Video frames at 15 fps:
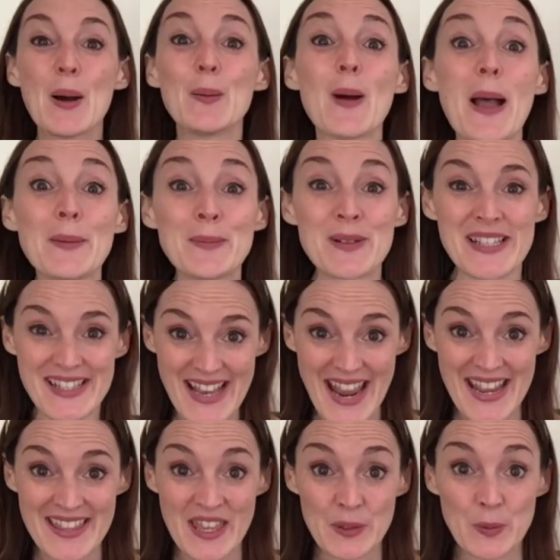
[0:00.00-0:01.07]
When we say
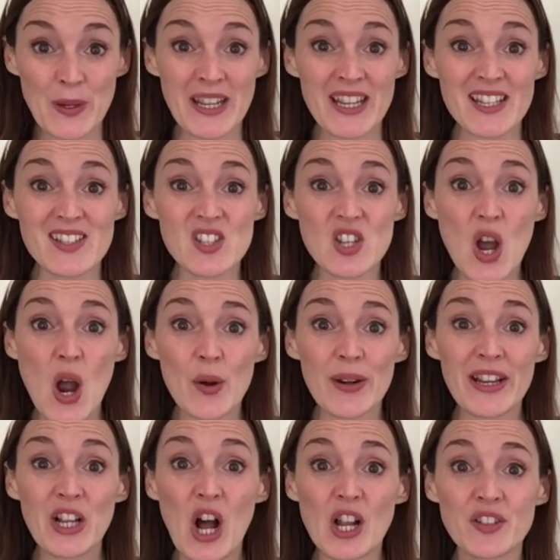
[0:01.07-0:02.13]
that we are sorry,
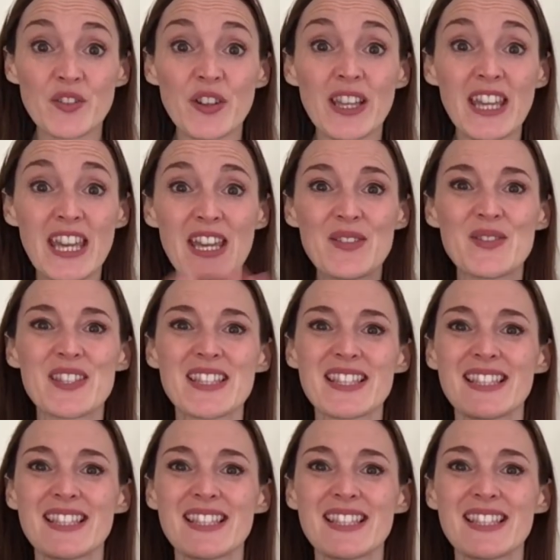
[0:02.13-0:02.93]
God forgives.